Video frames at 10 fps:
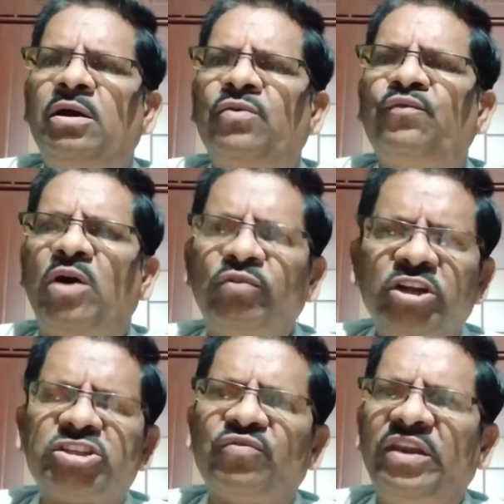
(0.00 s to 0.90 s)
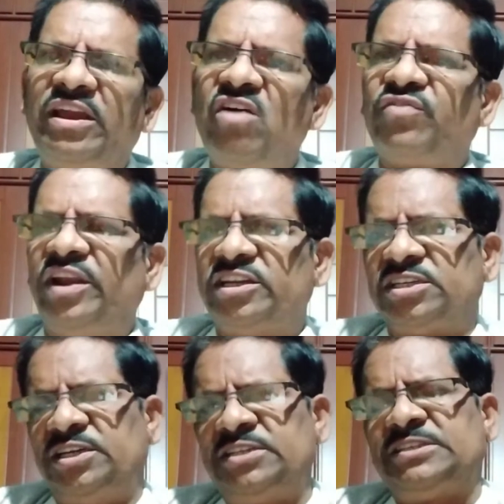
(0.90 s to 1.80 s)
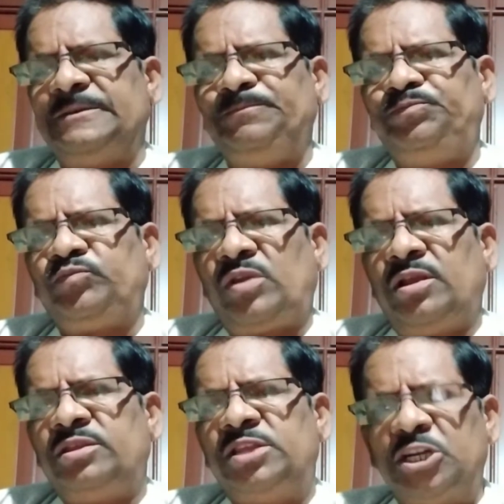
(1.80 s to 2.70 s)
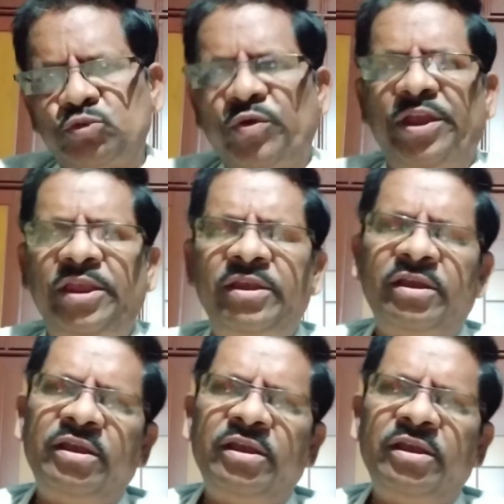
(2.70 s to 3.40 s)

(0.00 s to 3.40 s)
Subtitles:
founders of League of Nations, that's why